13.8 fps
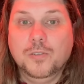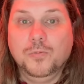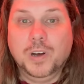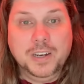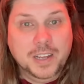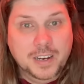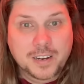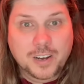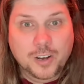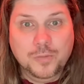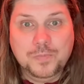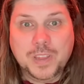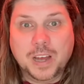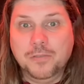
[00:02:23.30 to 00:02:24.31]
One can
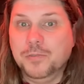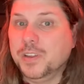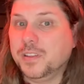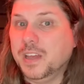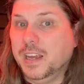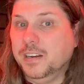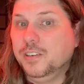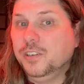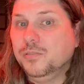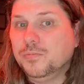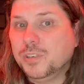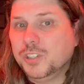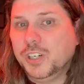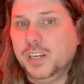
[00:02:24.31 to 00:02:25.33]
hope that with a new
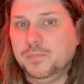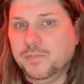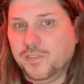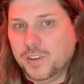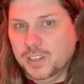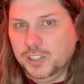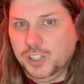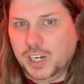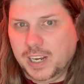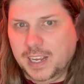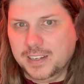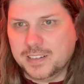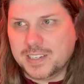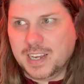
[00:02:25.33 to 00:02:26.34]
regime for the
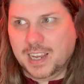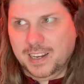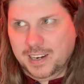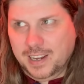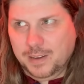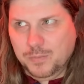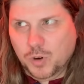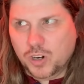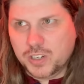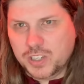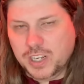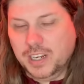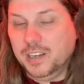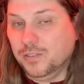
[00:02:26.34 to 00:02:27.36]
Giants and a more
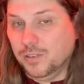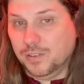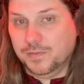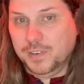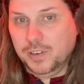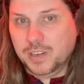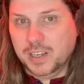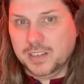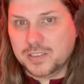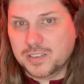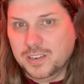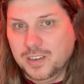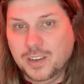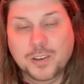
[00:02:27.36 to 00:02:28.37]
singular
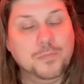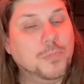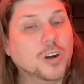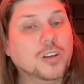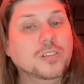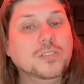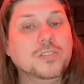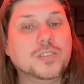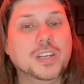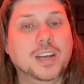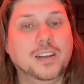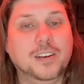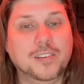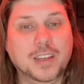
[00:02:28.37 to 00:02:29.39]
focus, Marco
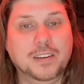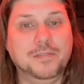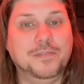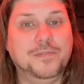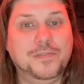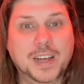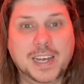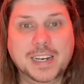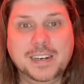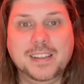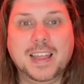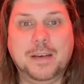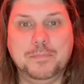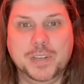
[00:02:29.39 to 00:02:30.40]
Luciano can find
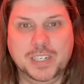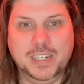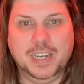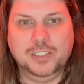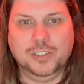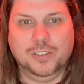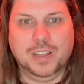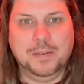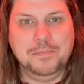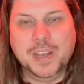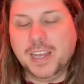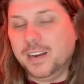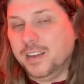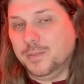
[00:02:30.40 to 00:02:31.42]
that potential that
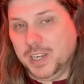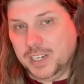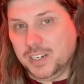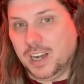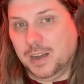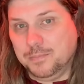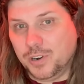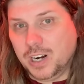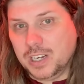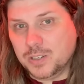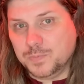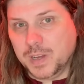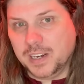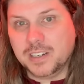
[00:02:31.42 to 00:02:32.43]
made him a top
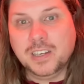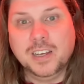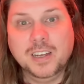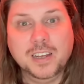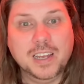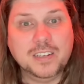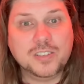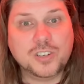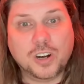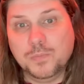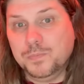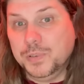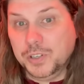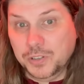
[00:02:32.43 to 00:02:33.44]
prospect and
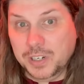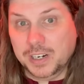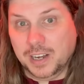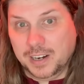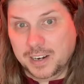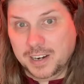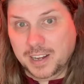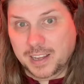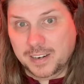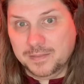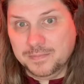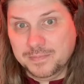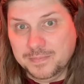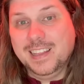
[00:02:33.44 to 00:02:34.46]
start building on it again.
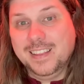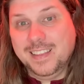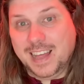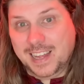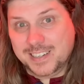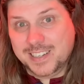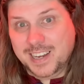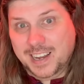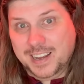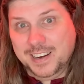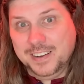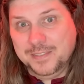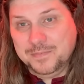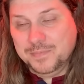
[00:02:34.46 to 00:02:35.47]
That
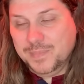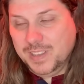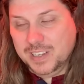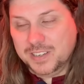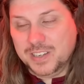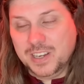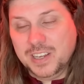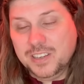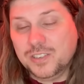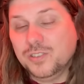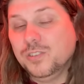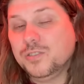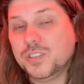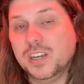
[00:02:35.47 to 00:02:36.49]
said, this is
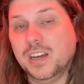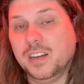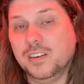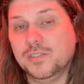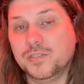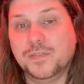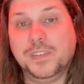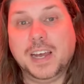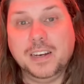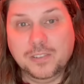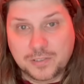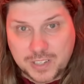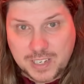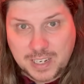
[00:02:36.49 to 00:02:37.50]
Luciano's final
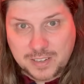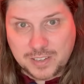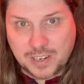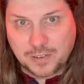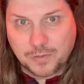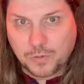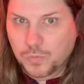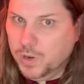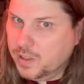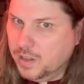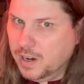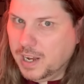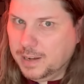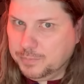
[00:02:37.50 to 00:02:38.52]
season with
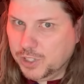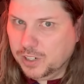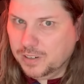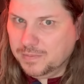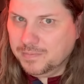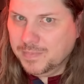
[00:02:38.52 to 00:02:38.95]
an option,